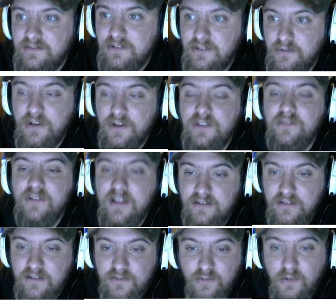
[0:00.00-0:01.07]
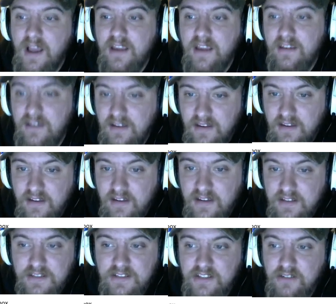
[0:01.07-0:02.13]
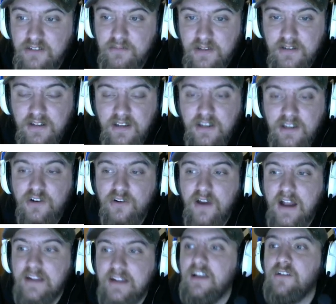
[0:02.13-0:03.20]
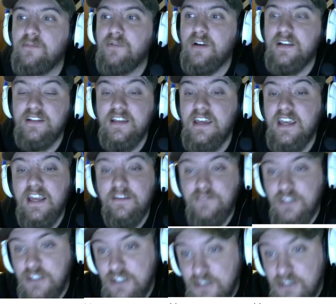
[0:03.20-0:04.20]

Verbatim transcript: $22,000. Why? Stupid, cracked out price. If this